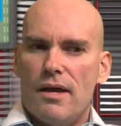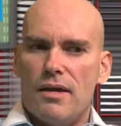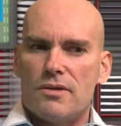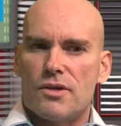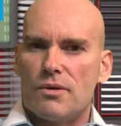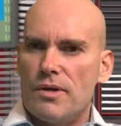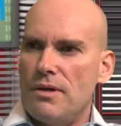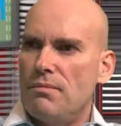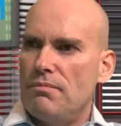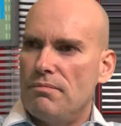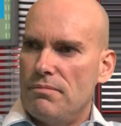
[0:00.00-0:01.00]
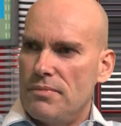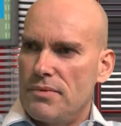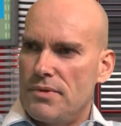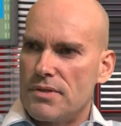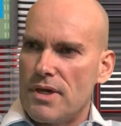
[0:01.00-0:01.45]
And so he
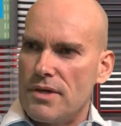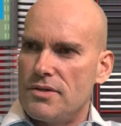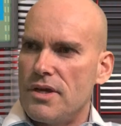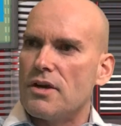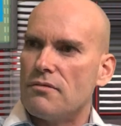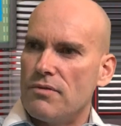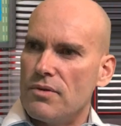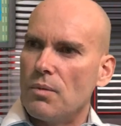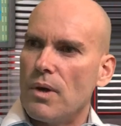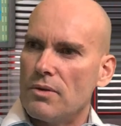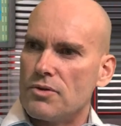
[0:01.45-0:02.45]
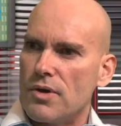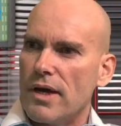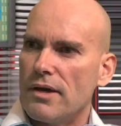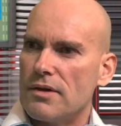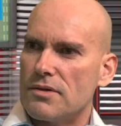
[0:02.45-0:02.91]
decided to interview the whale
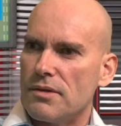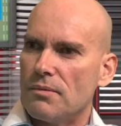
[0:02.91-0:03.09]
trainers.